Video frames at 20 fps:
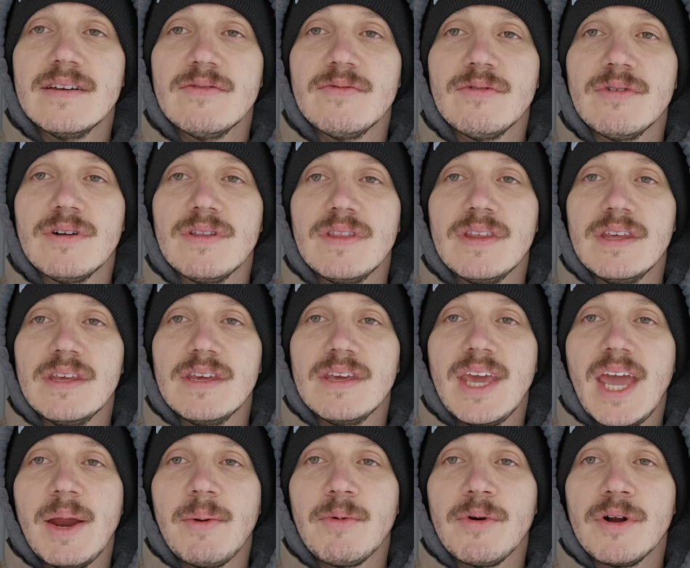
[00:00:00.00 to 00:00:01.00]
one of the
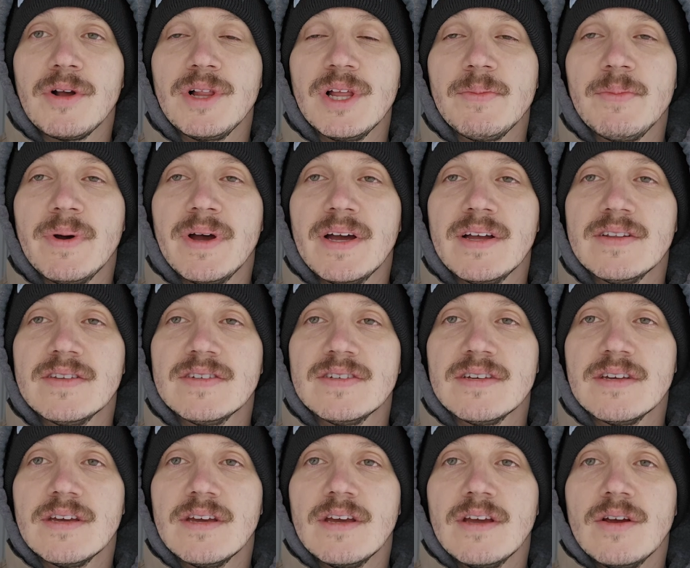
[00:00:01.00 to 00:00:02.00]
camera
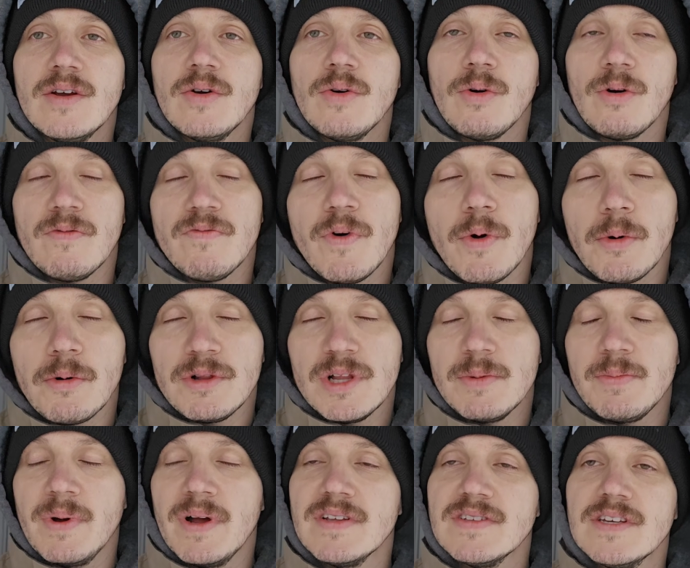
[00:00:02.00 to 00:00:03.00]
clip-ons or phone
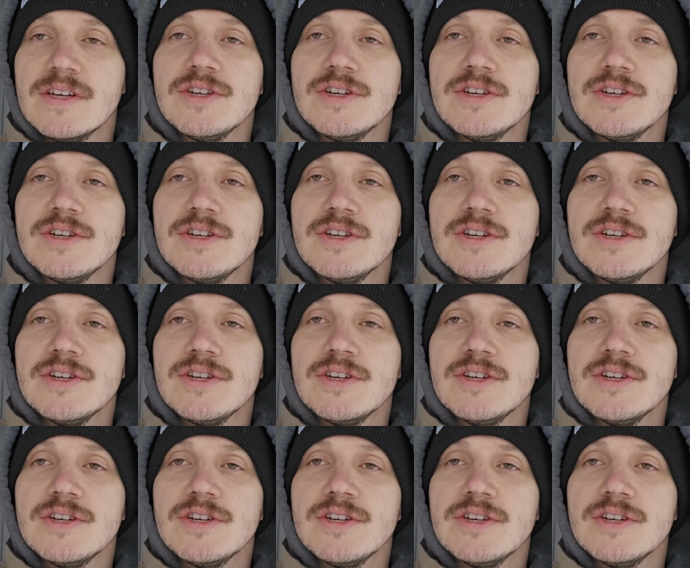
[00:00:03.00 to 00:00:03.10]
clip-ons,